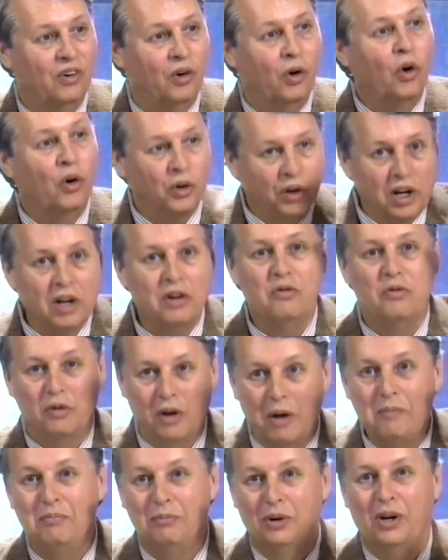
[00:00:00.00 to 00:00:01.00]
or in
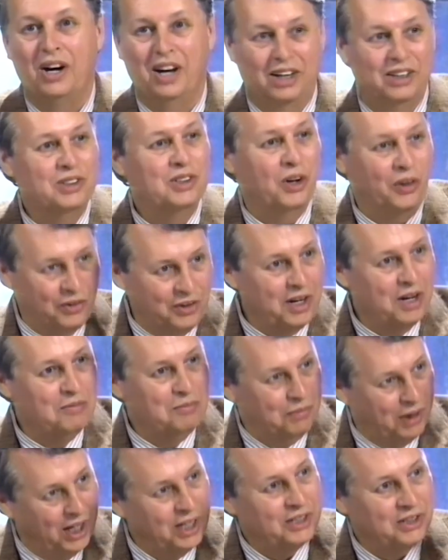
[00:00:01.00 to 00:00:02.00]
Rembrandt, or
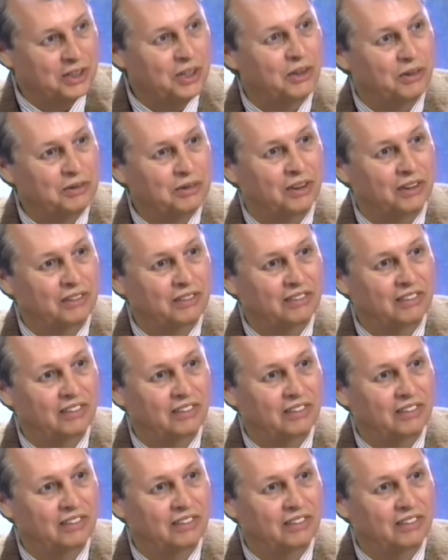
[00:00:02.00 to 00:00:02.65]
in Beethoven.